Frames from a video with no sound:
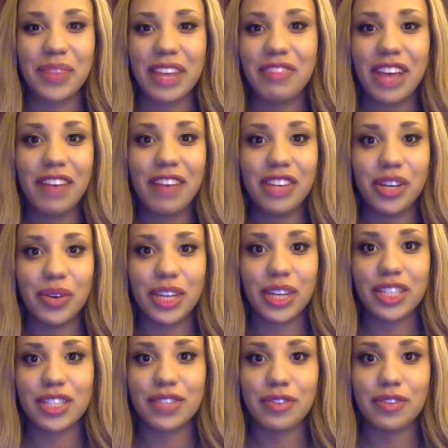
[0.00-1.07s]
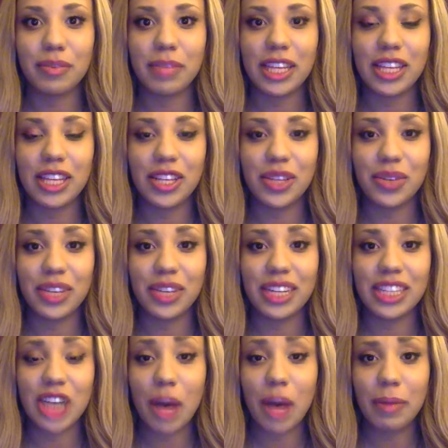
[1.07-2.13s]
If you have any questions for me, you can
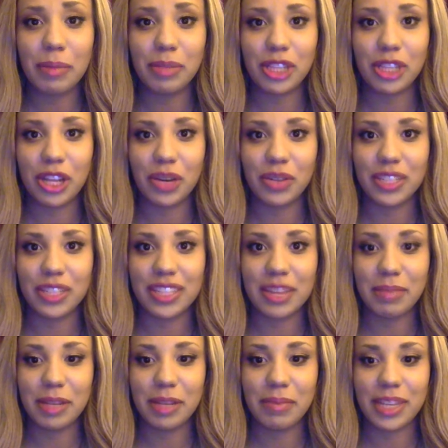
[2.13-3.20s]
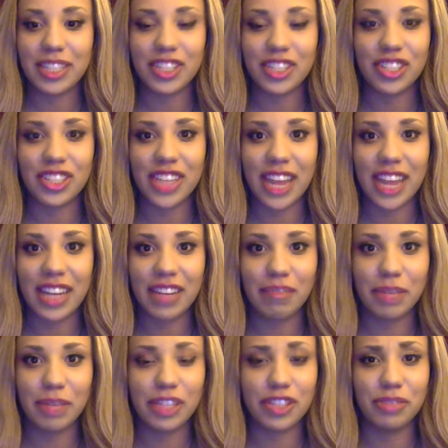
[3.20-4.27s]
comment below or send me a message to any of
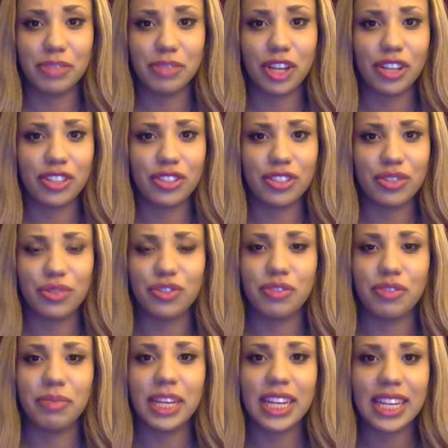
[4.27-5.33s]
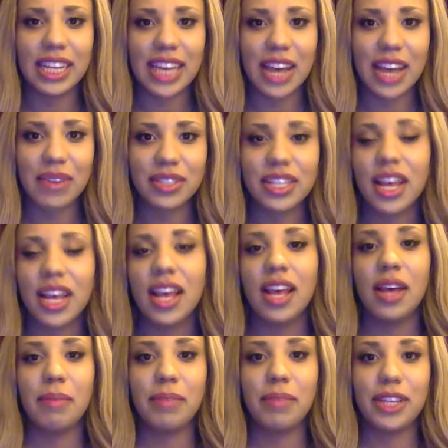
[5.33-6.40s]
my Durham College social media accounts.
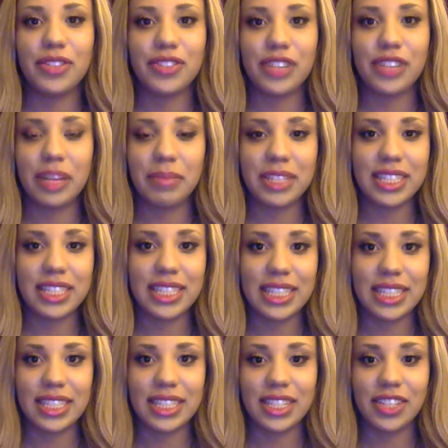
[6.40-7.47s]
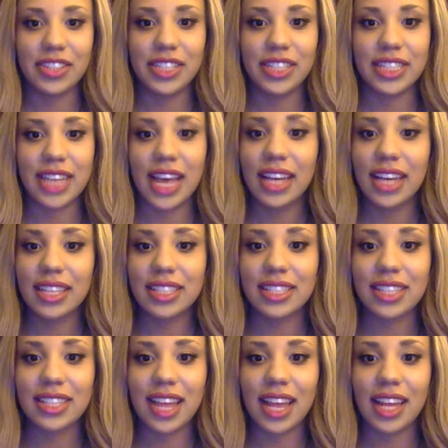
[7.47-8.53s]
My username is
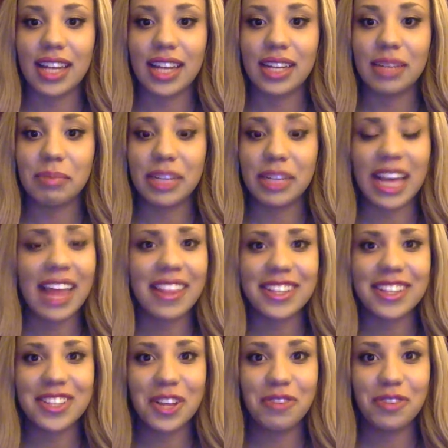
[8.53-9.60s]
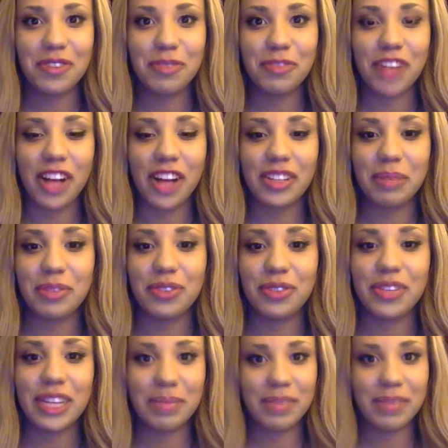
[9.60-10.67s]
DCLarissaX. But yeah, that's all for vlog number
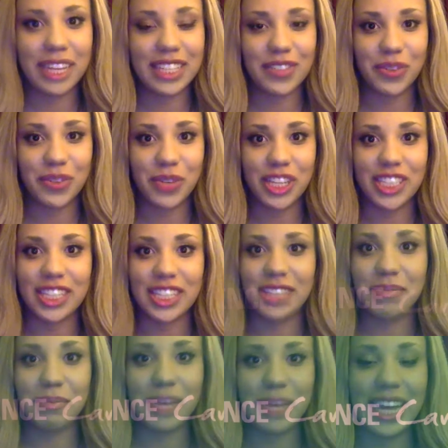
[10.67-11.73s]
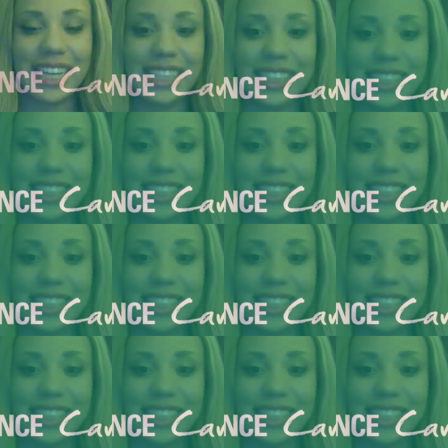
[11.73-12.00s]
3. Thanks for watching. Bye.